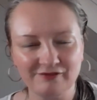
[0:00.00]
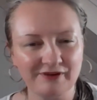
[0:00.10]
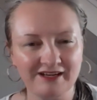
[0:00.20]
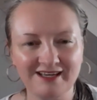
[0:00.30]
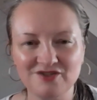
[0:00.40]
The
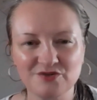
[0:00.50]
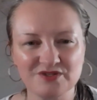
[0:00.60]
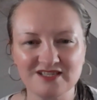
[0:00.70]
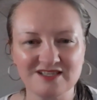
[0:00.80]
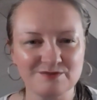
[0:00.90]
financial
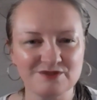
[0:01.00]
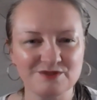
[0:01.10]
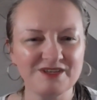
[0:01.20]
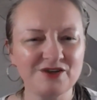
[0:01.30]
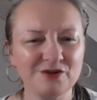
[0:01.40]
system has
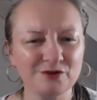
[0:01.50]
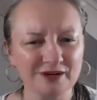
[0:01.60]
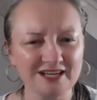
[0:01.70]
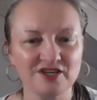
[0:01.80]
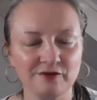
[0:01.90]
been
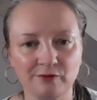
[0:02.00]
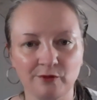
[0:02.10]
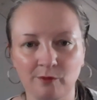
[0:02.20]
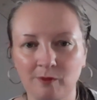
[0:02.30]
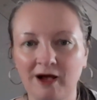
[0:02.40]
crashing
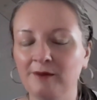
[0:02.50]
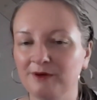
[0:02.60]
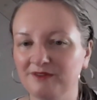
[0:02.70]
for a while,